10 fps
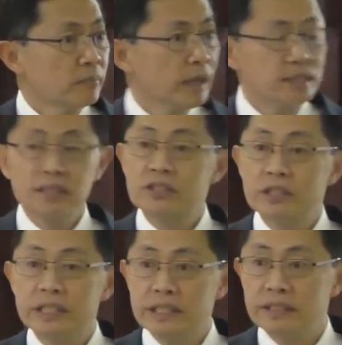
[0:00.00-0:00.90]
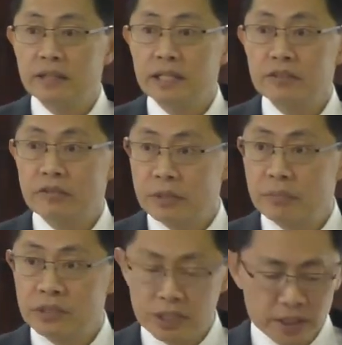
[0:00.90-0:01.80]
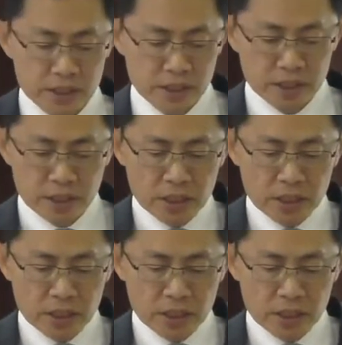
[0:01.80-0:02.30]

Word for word: blessed Trinity, right? Three persons.